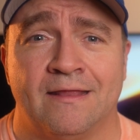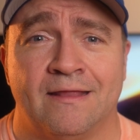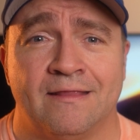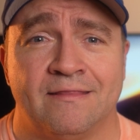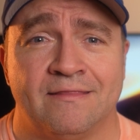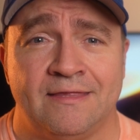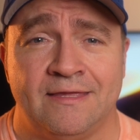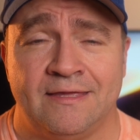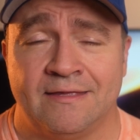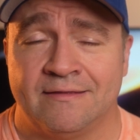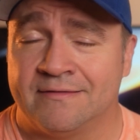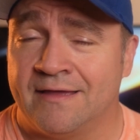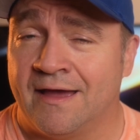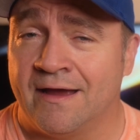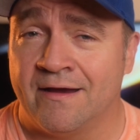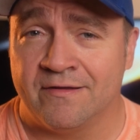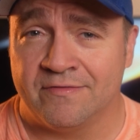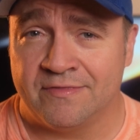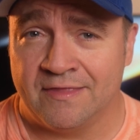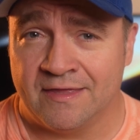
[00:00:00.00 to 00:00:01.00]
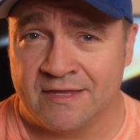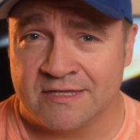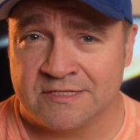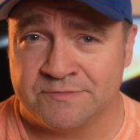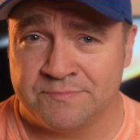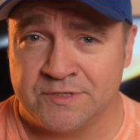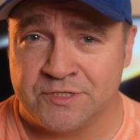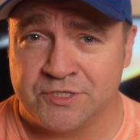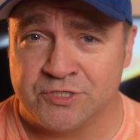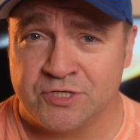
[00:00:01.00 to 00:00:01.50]
the entire thing
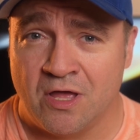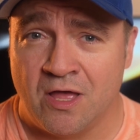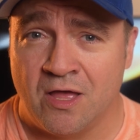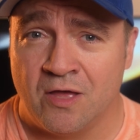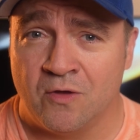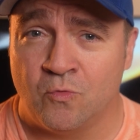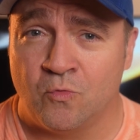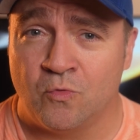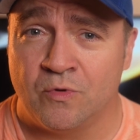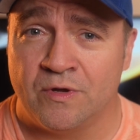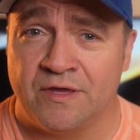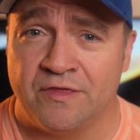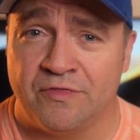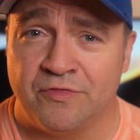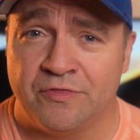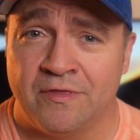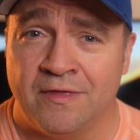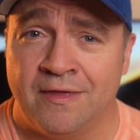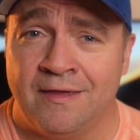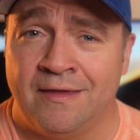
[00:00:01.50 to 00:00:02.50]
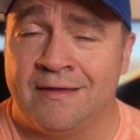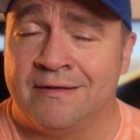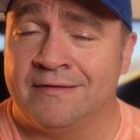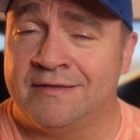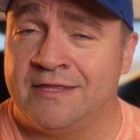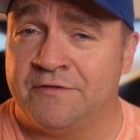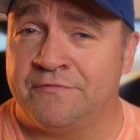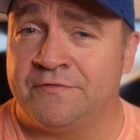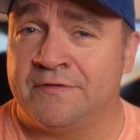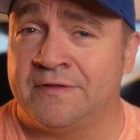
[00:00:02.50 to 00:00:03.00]
has been shot with
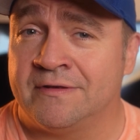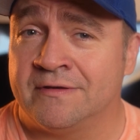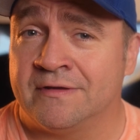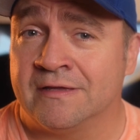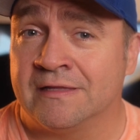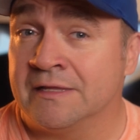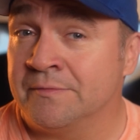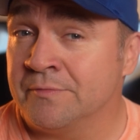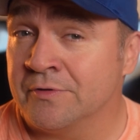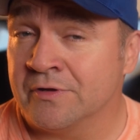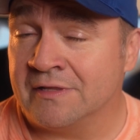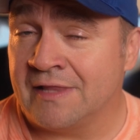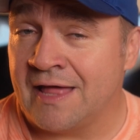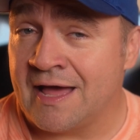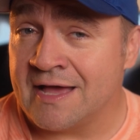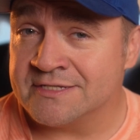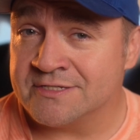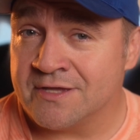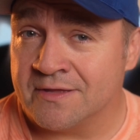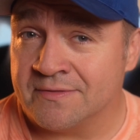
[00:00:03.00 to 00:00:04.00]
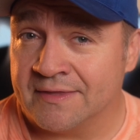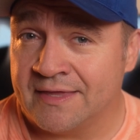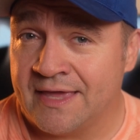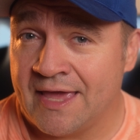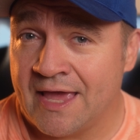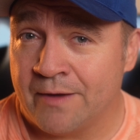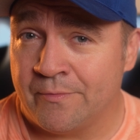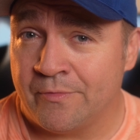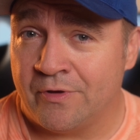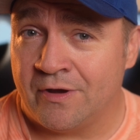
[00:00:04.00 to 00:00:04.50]
Tiffin Glimmer Glass on the
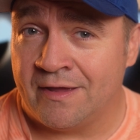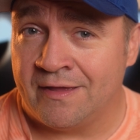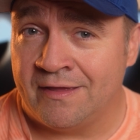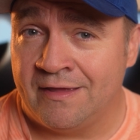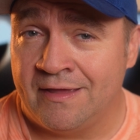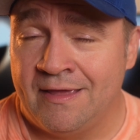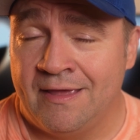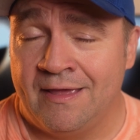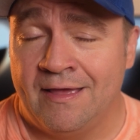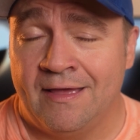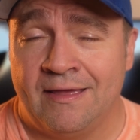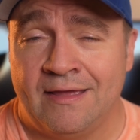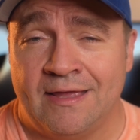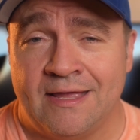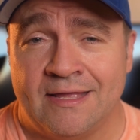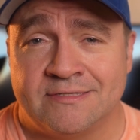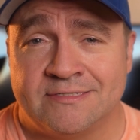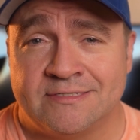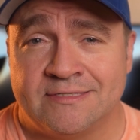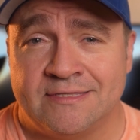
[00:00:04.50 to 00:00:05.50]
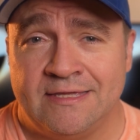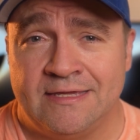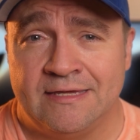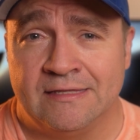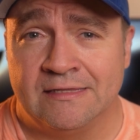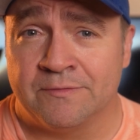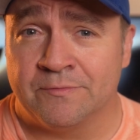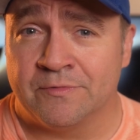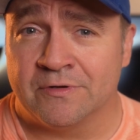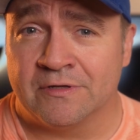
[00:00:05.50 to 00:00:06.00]
camera. It's the
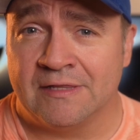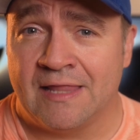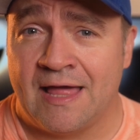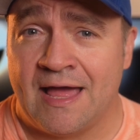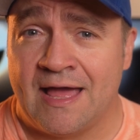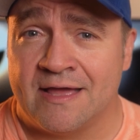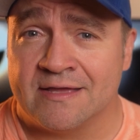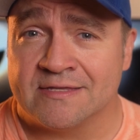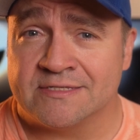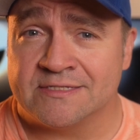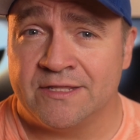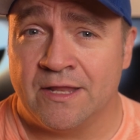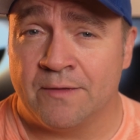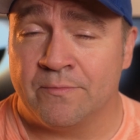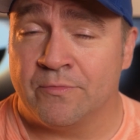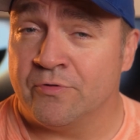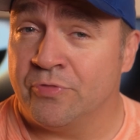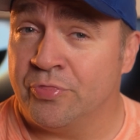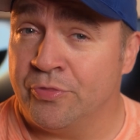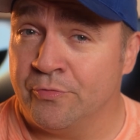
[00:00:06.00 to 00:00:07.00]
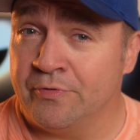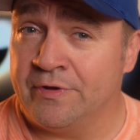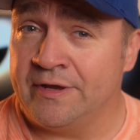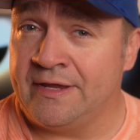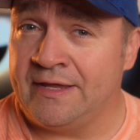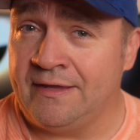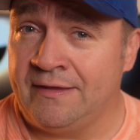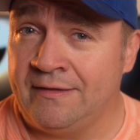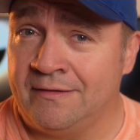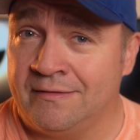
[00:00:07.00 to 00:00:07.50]
Glimmer Glass number
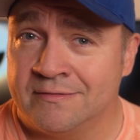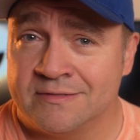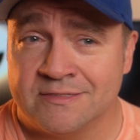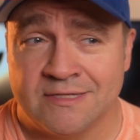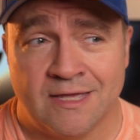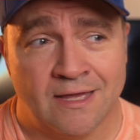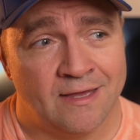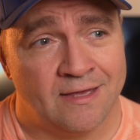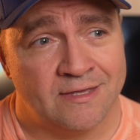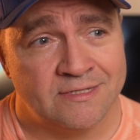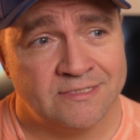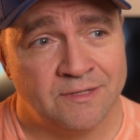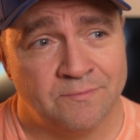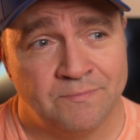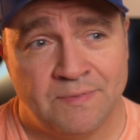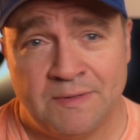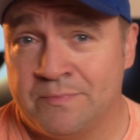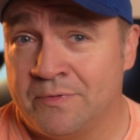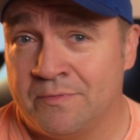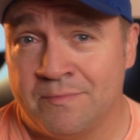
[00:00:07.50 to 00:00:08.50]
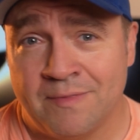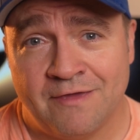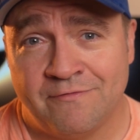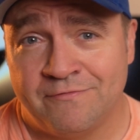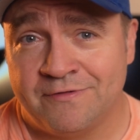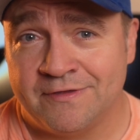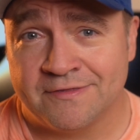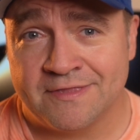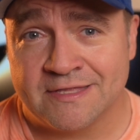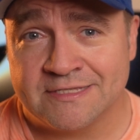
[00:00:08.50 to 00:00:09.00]
3. Some people may
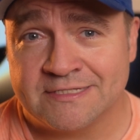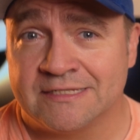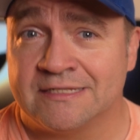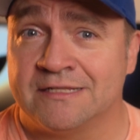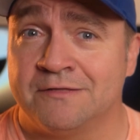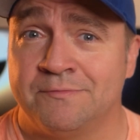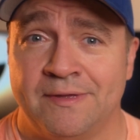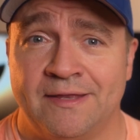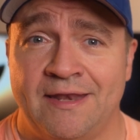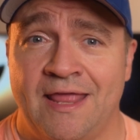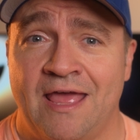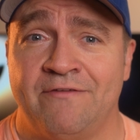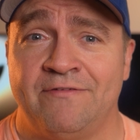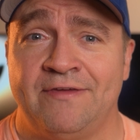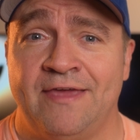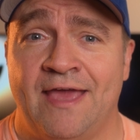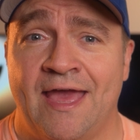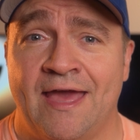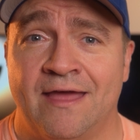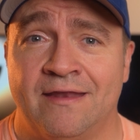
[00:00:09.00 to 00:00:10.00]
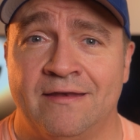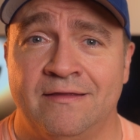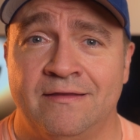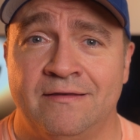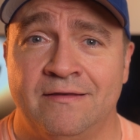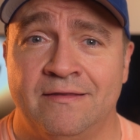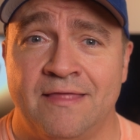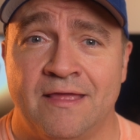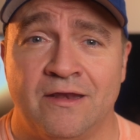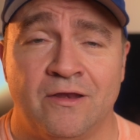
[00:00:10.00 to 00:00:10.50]
feel that's a little bit
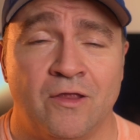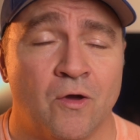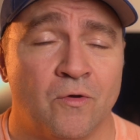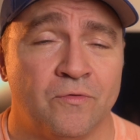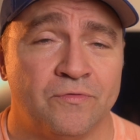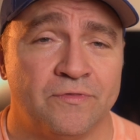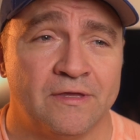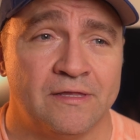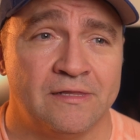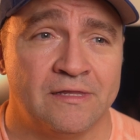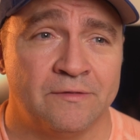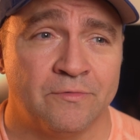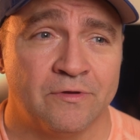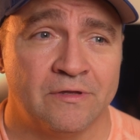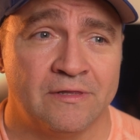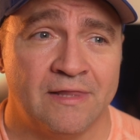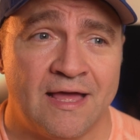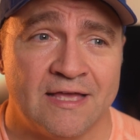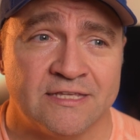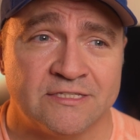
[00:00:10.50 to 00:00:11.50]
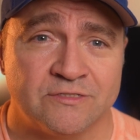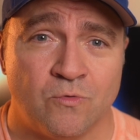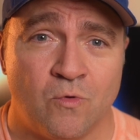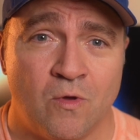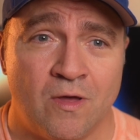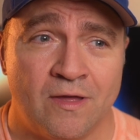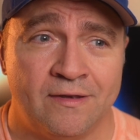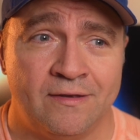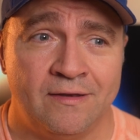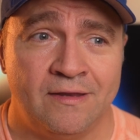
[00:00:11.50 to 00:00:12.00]
heavy-handed. They'd go with the Glimmer Glass
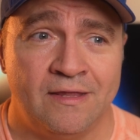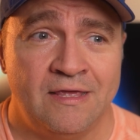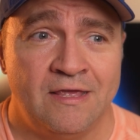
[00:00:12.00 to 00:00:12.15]
1.